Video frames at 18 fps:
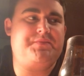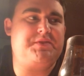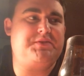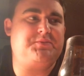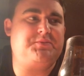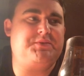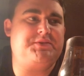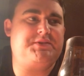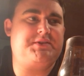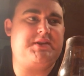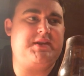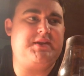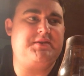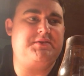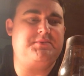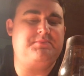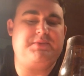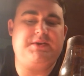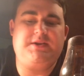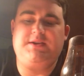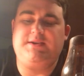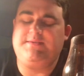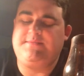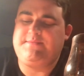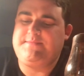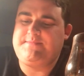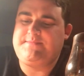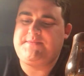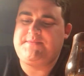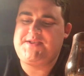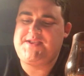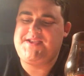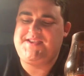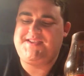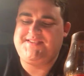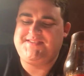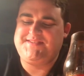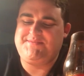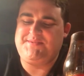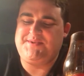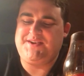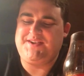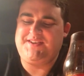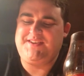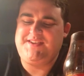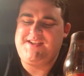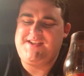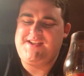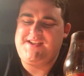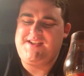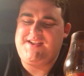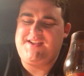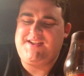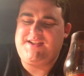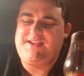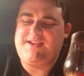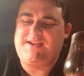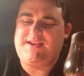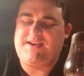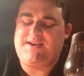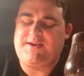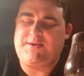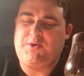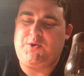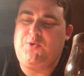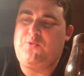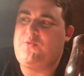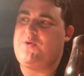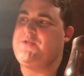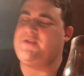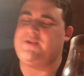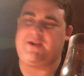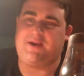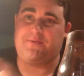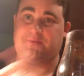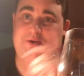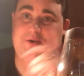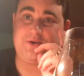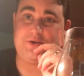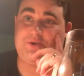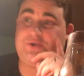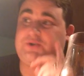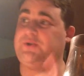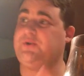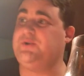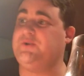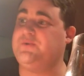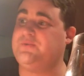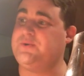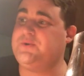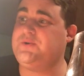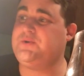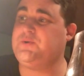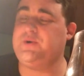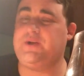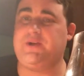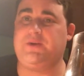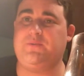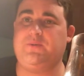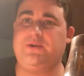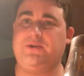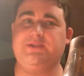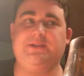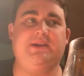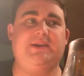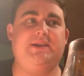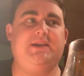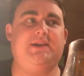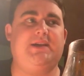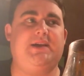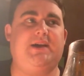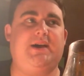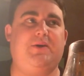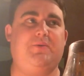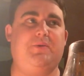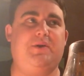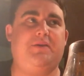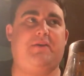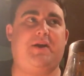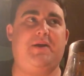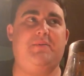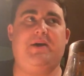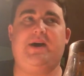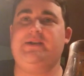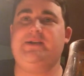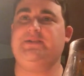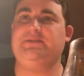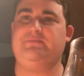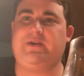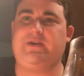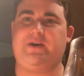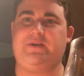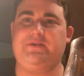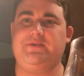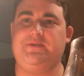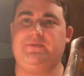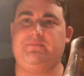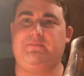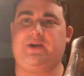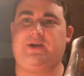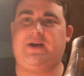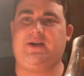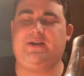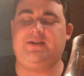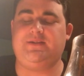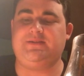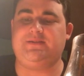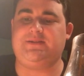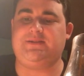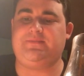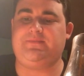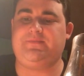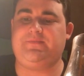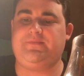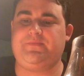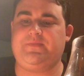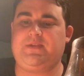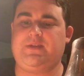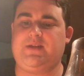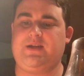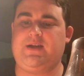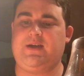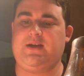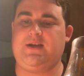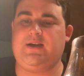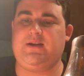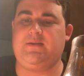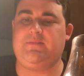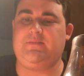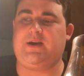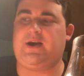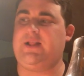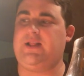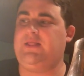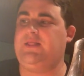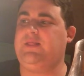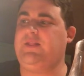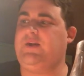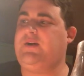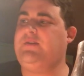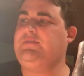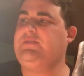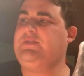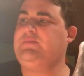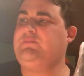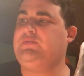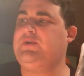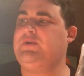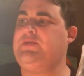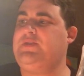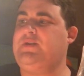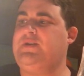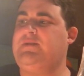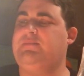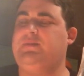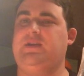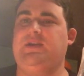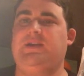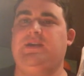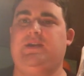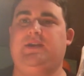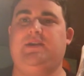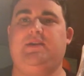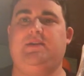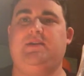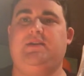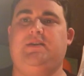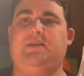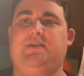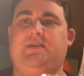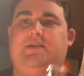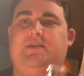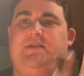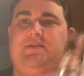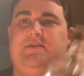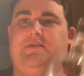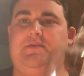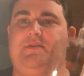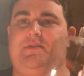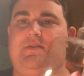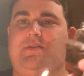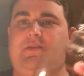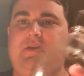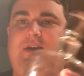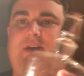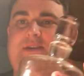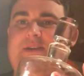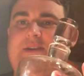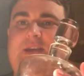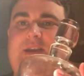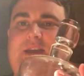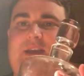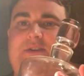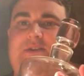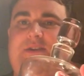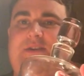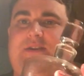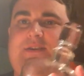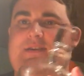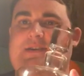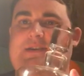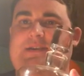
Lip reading: this one's taken a beating. But one thing I wanted to show you real quick was whenever I buy these Bottled in Bonds, I love to put them in a decanter